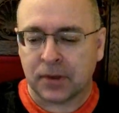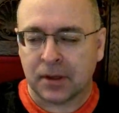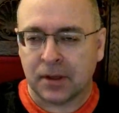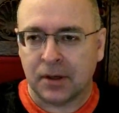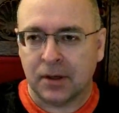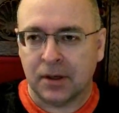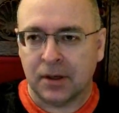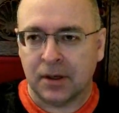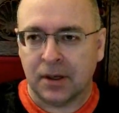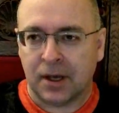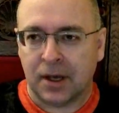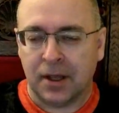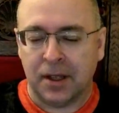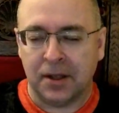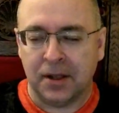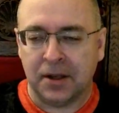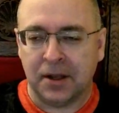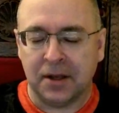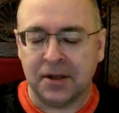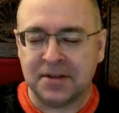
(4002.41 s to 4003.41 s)
I didn't
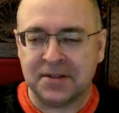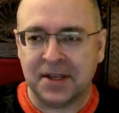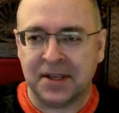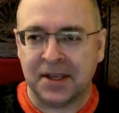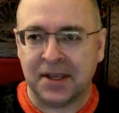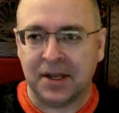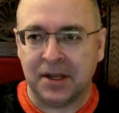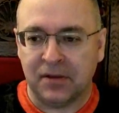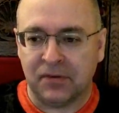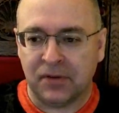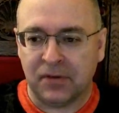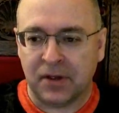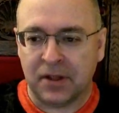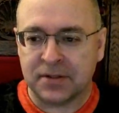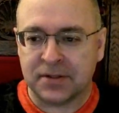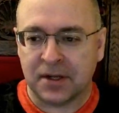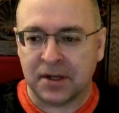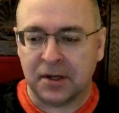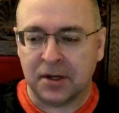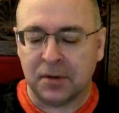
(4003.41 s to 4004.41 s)
take any offense. I
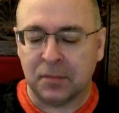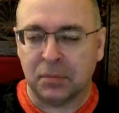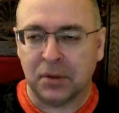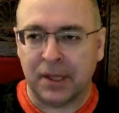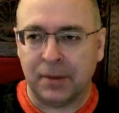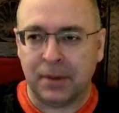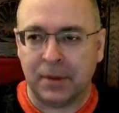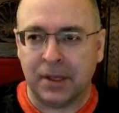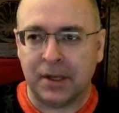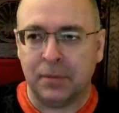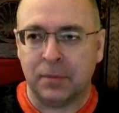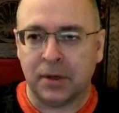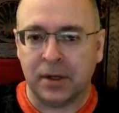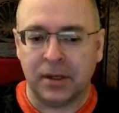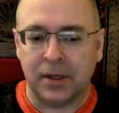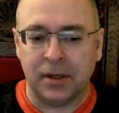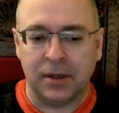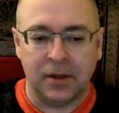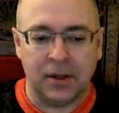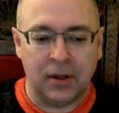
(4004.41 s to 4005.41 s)
didn't blame anybody
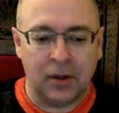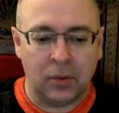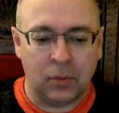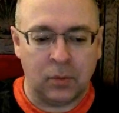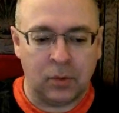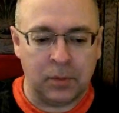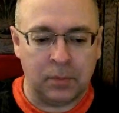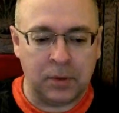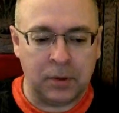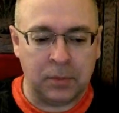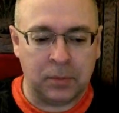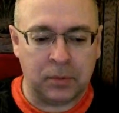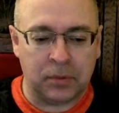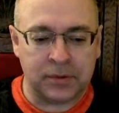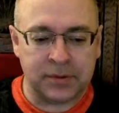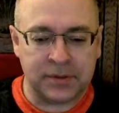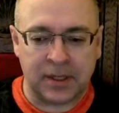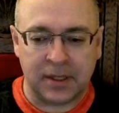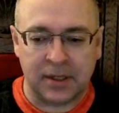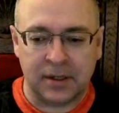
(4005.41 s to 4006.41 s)
when people said,
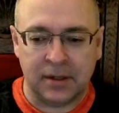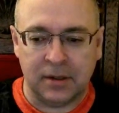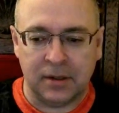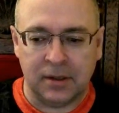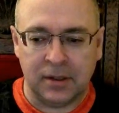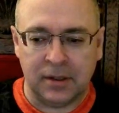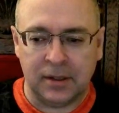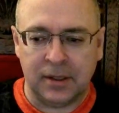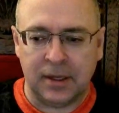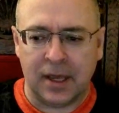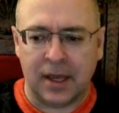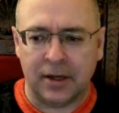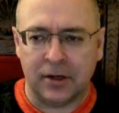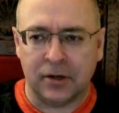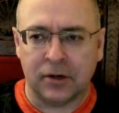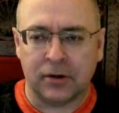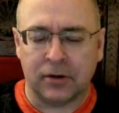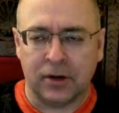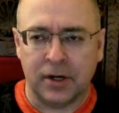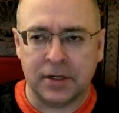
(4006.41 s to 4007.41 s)
yeah, you're crazy.